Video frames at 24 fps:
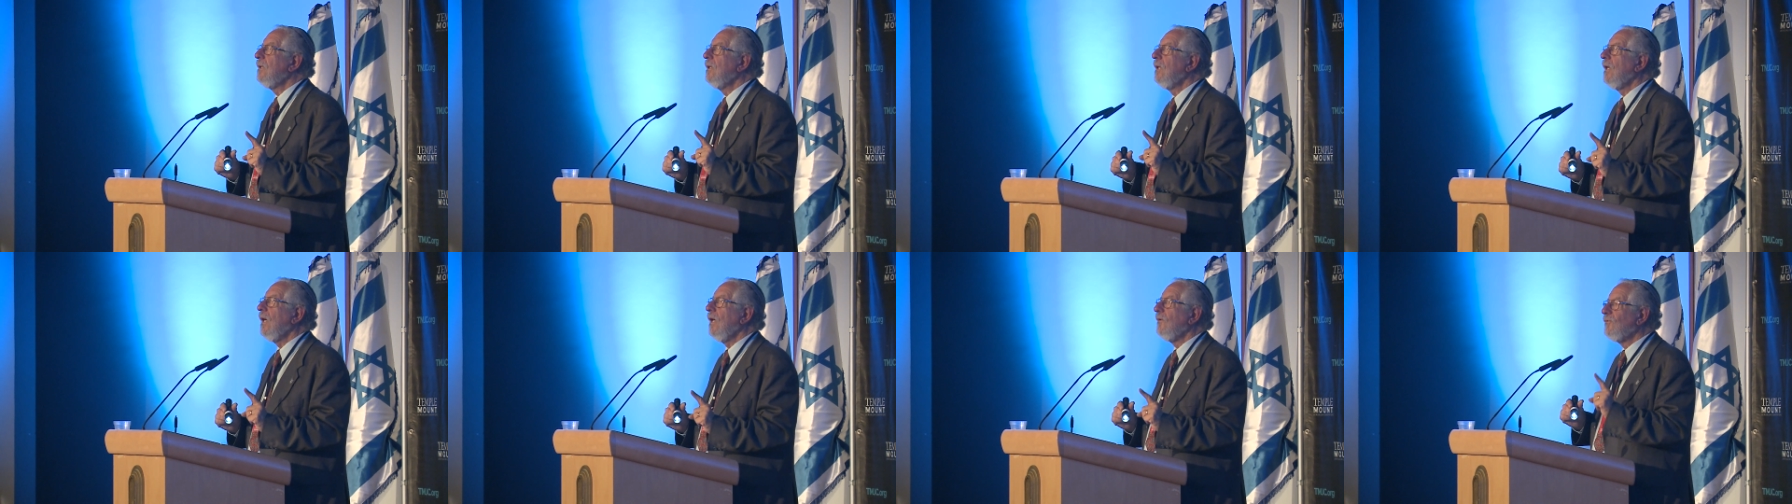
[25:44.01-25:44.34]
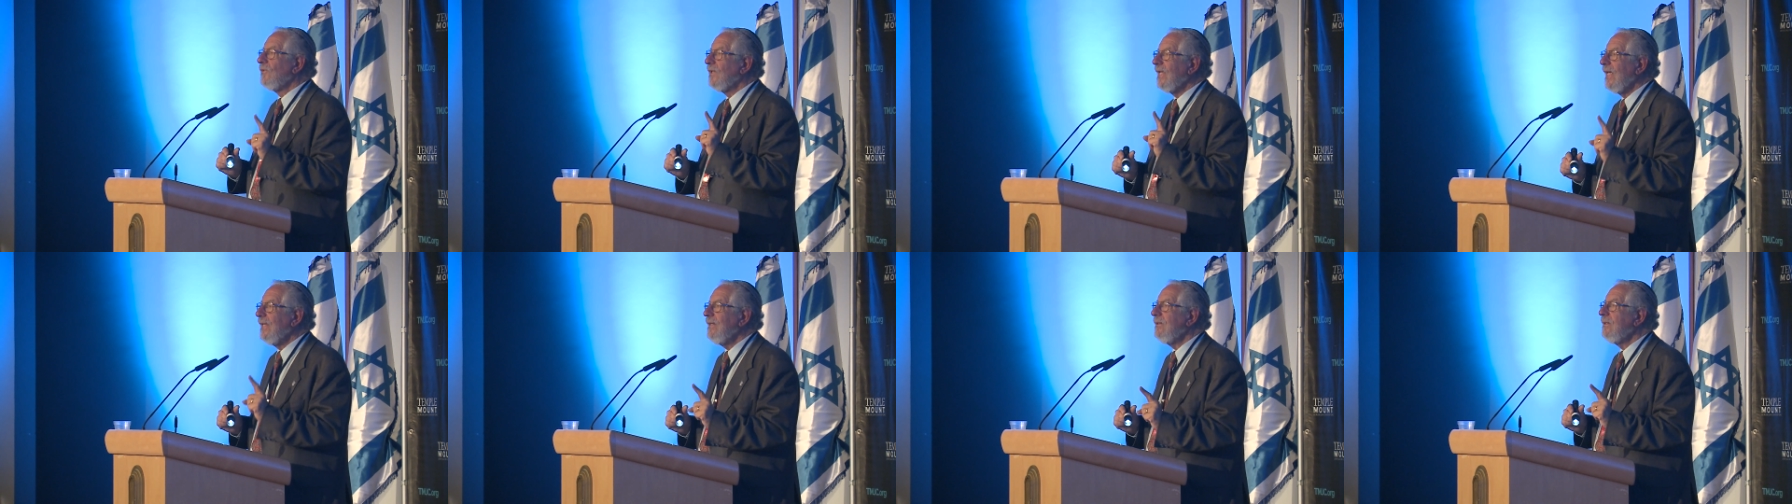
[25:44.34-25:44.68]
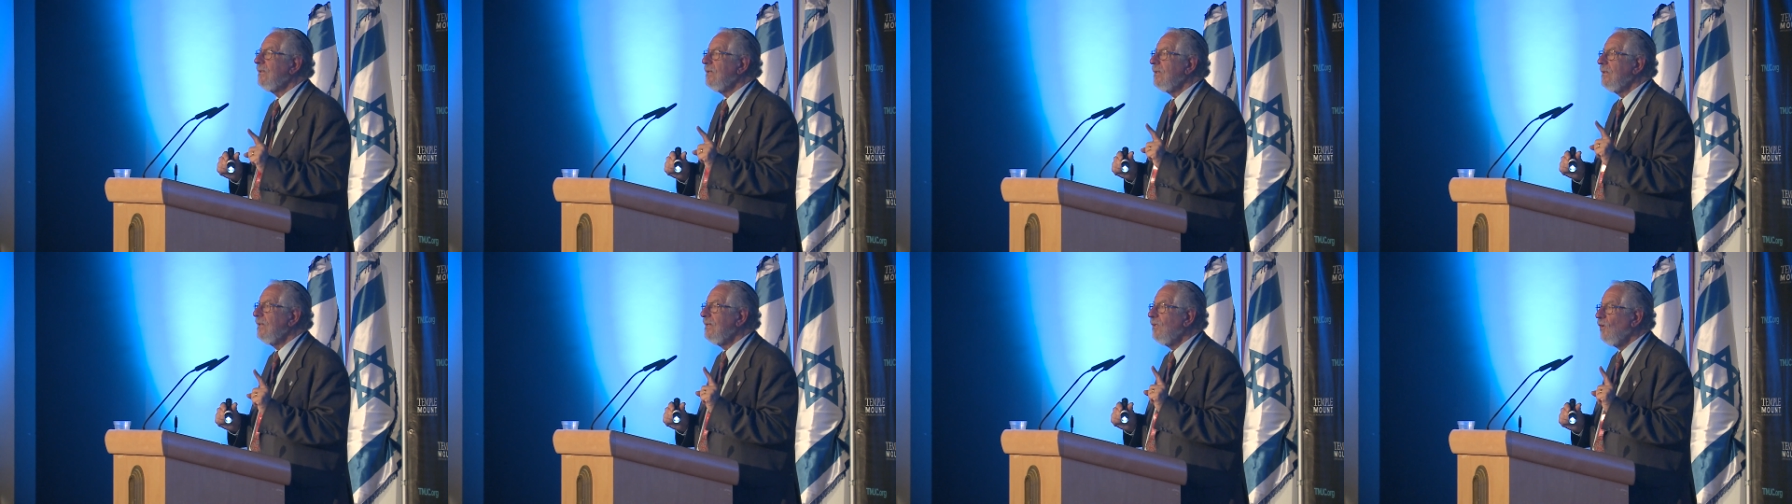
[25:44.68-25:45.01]
of
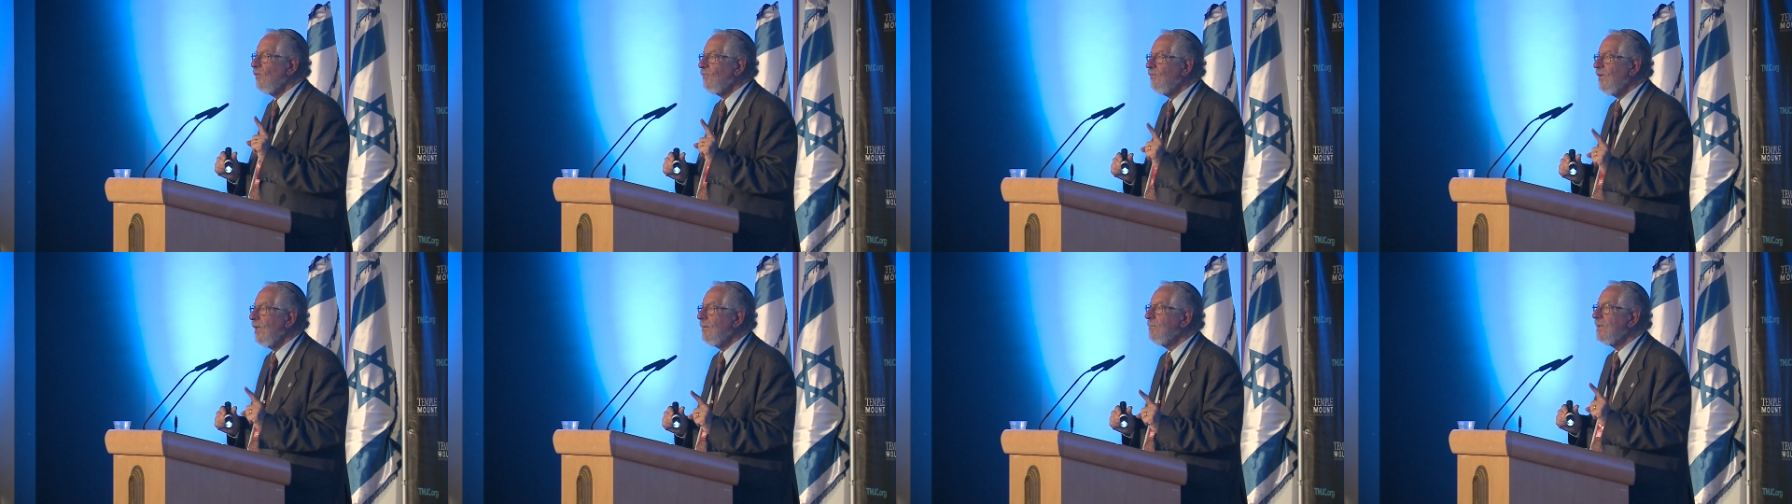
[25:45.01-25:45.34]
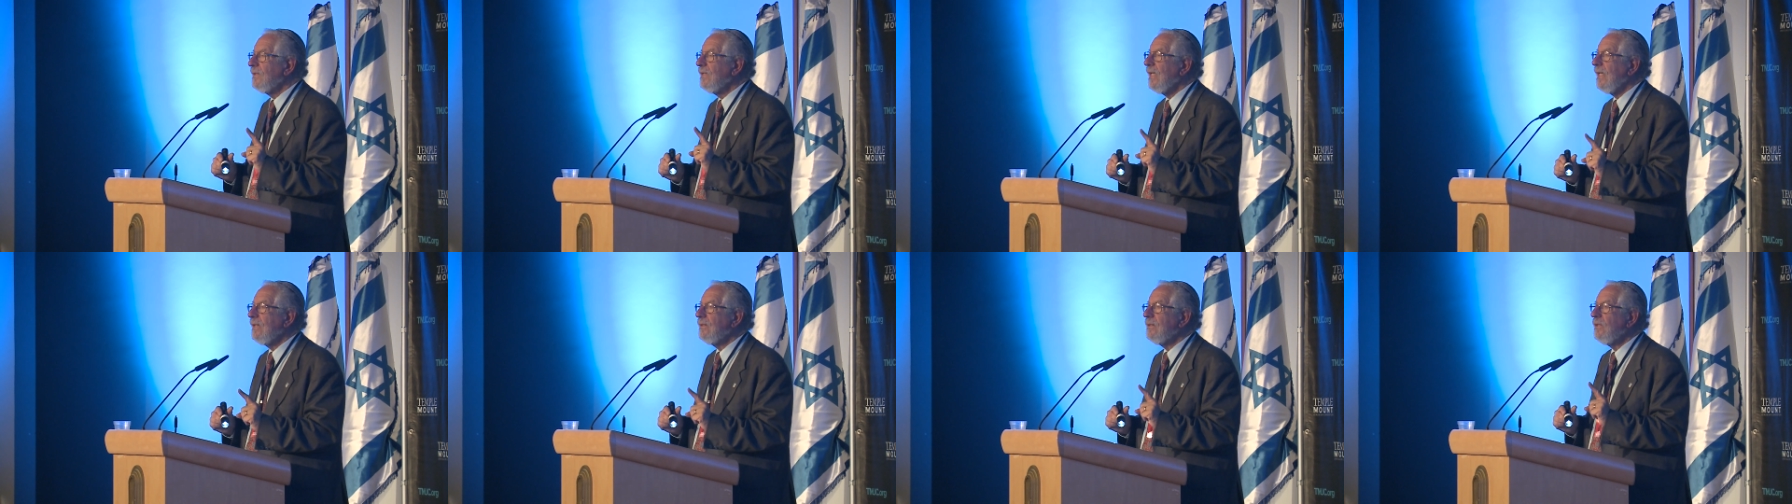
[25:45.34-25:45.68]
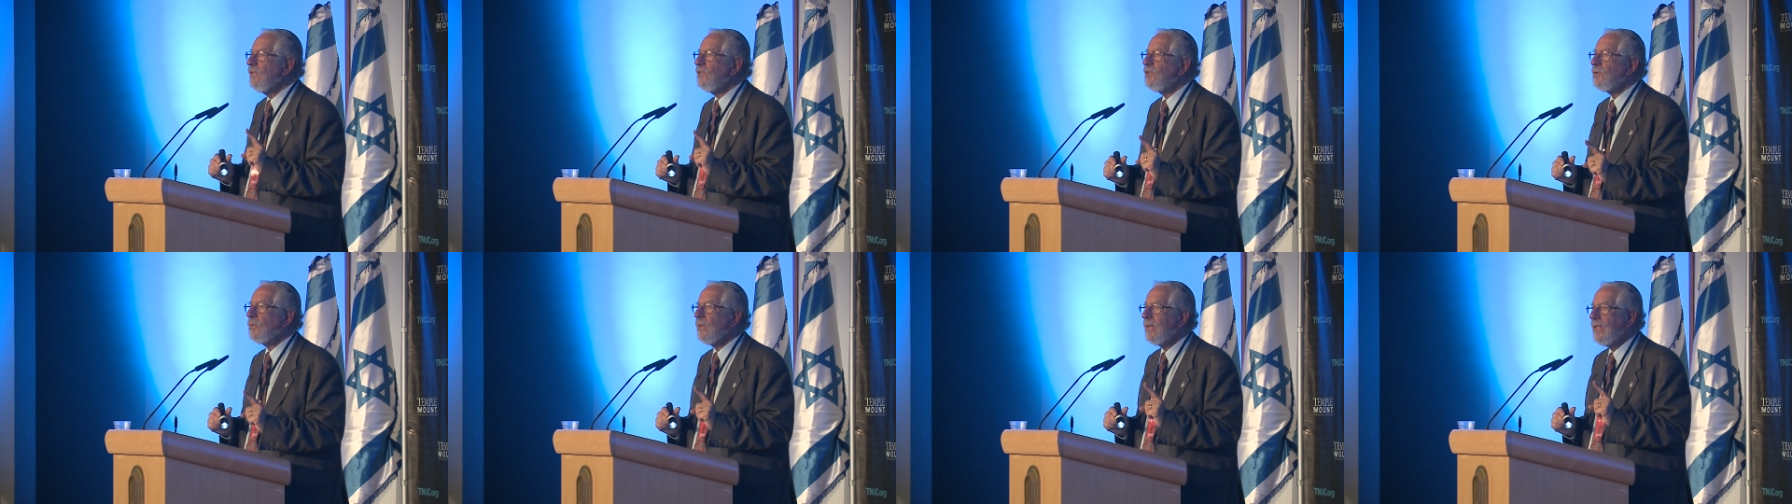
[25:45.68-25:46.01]
late November
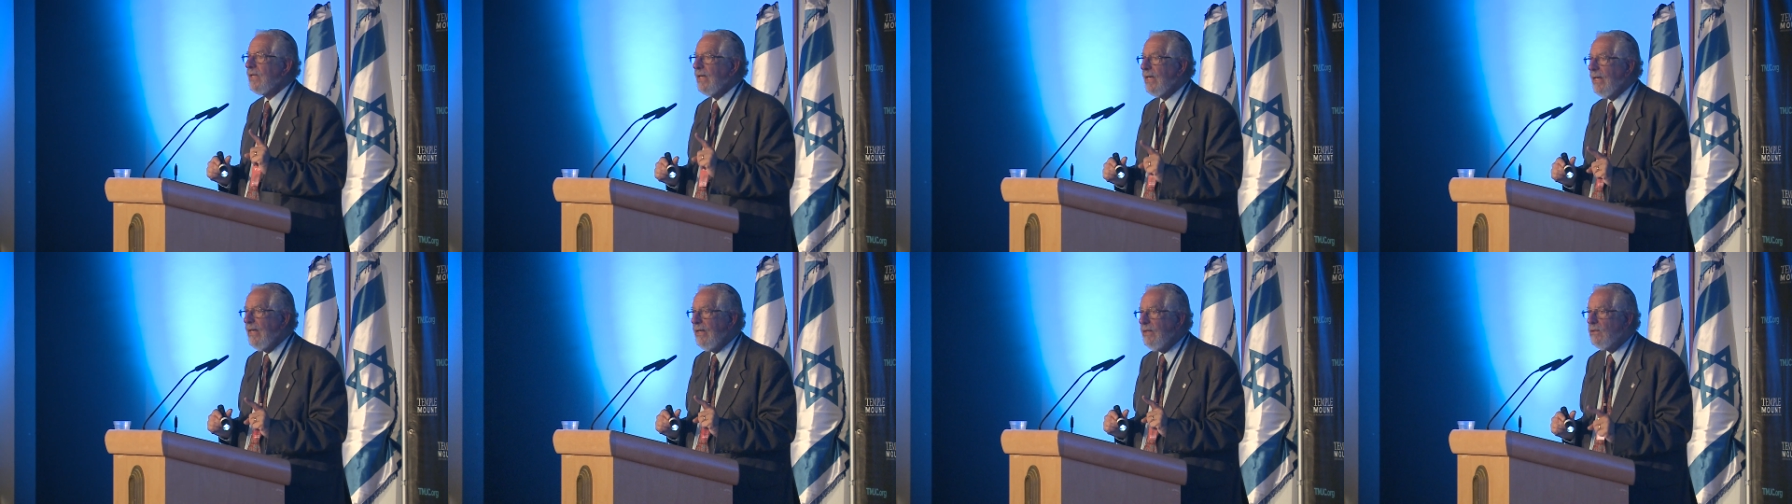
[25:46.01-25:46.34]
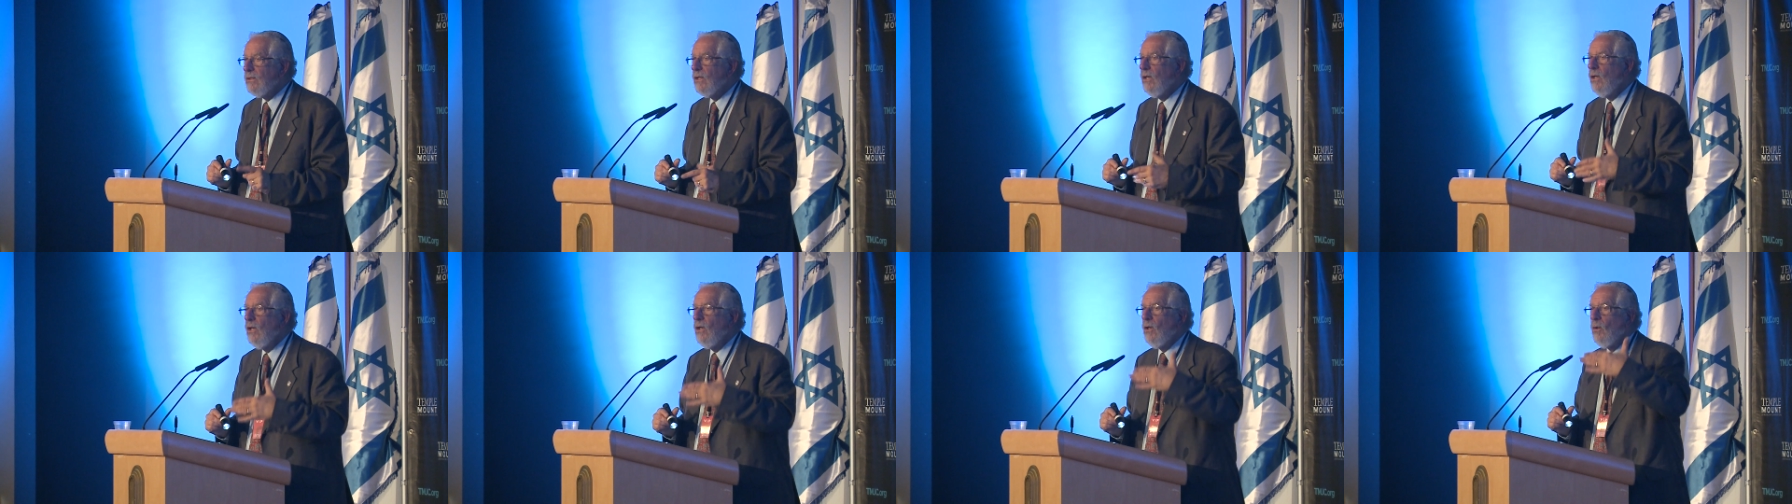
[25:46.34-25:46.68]
1928